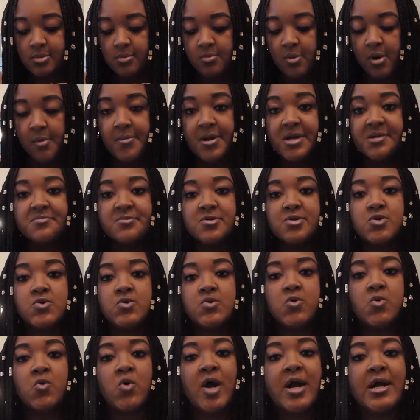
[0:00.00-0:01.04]
where people
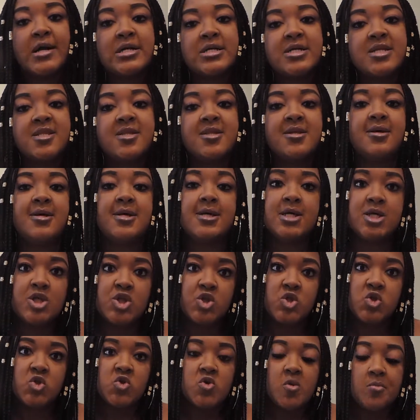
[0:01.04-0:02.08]
do
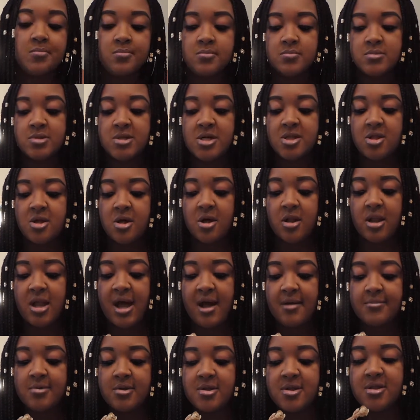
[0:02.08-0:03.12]
crazy-ish. That's all I
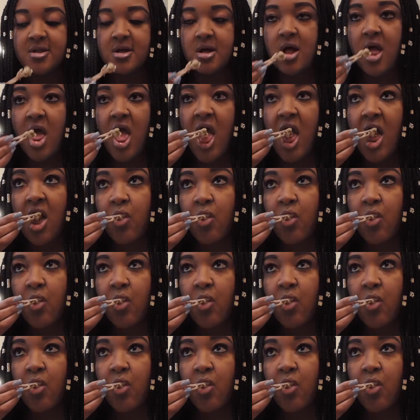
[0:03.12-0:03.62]
have to say.